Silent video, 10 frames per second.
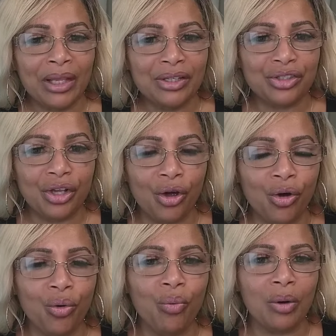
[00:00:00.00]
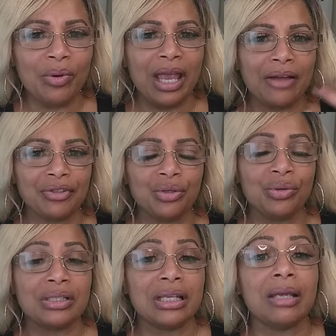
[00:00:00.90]
So what we have to do
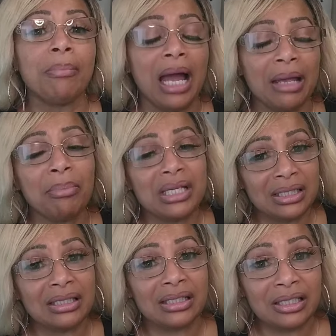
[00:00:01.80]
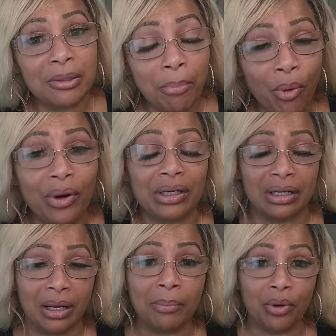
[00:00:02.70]
is say my business is important and
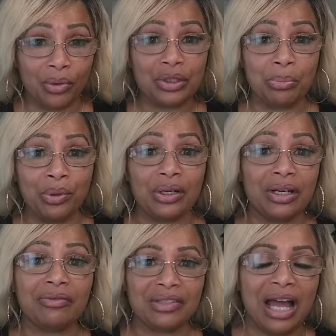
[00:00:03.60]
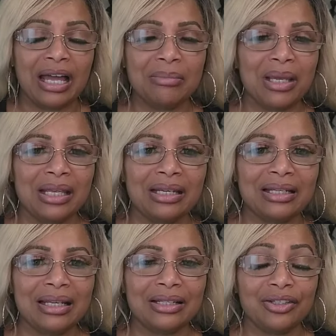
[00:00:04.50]
I'm going to put enough time in it
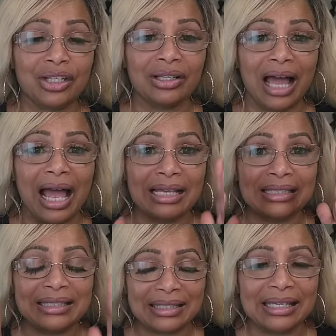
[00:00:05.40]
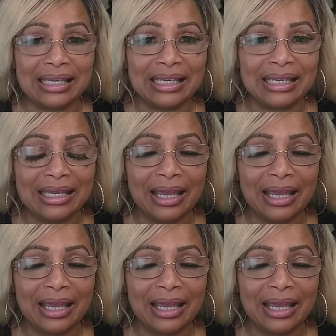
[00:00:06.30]
until I see